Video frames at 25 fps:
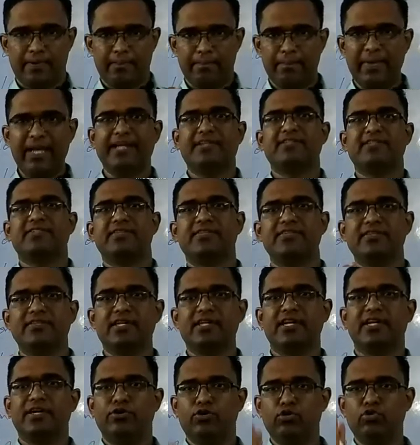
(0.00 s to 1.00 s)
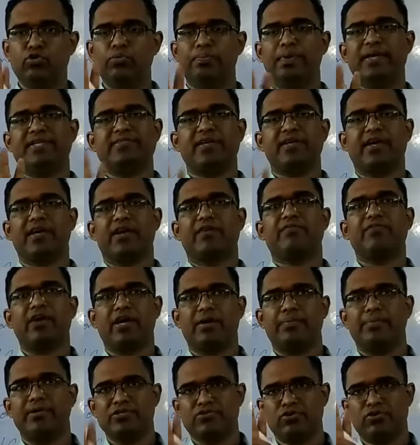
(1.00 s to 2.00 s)
meets the two basic
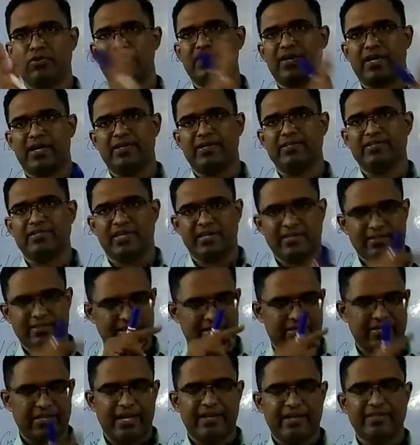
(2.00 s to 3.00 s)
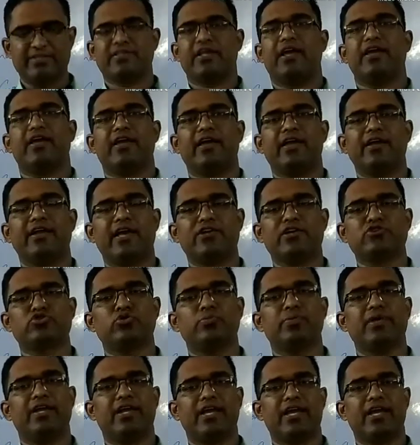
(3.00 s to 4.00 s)
requirements of currency. That is that it has to
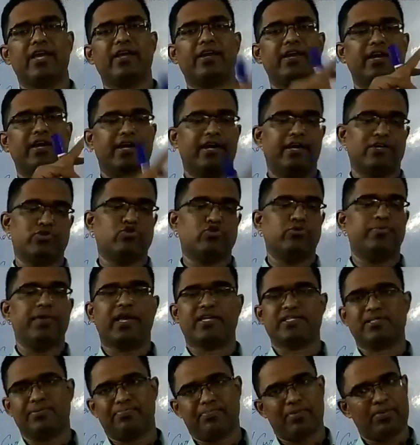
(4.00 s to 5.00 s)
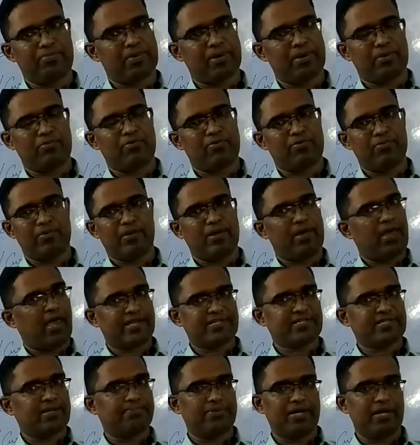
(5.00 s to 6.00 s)
be rare, it has to be
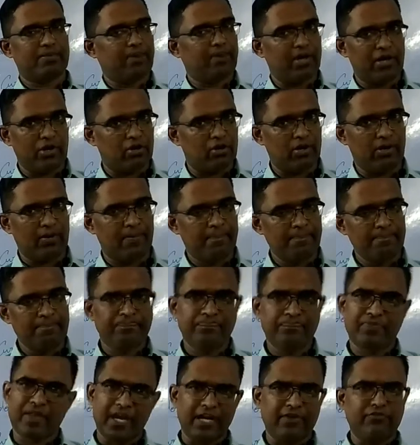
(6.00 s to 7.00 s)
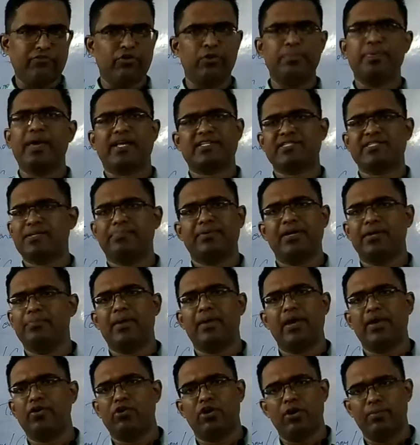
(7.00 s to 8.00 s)
accepted by all. It would be accepted
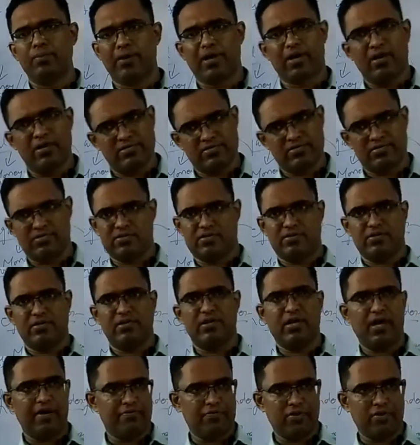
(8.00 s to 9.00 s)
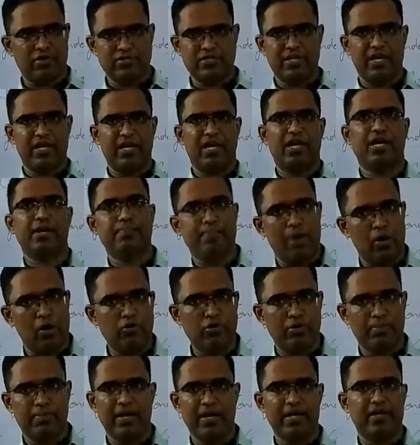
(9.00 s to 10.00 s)
by all because of course they are
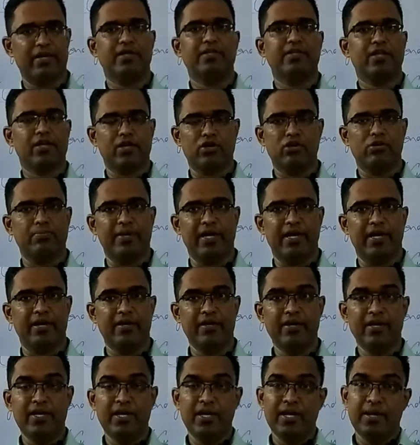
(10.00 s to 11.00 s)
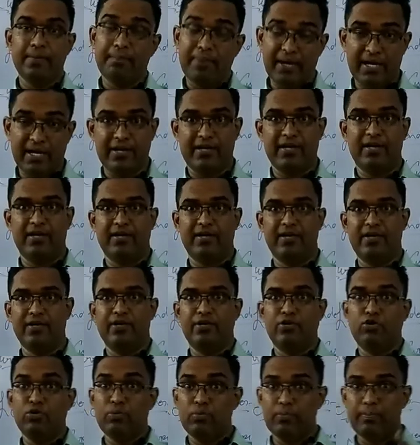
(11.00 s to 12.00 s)
bound by the government. But
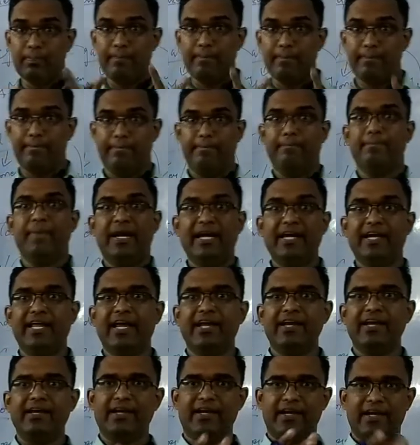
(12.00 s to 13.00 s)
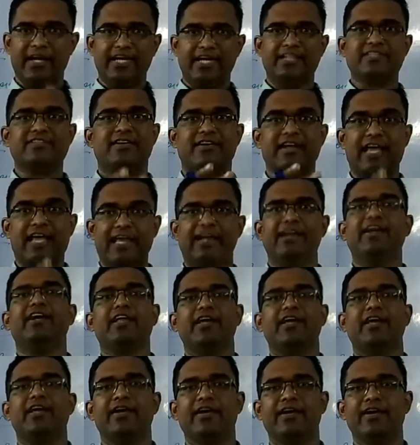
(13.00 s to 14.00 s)
to maintain its
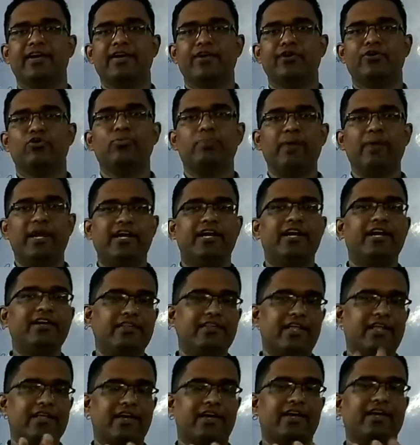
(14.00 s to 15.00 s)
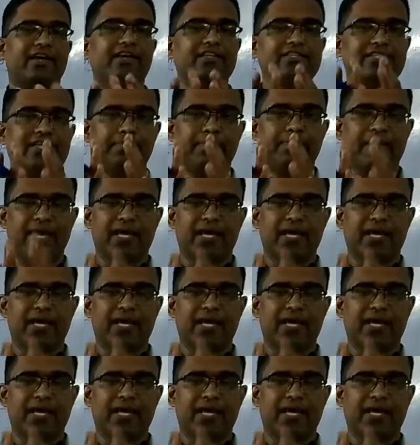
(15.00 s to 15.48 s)
rarity, to maintain that the currency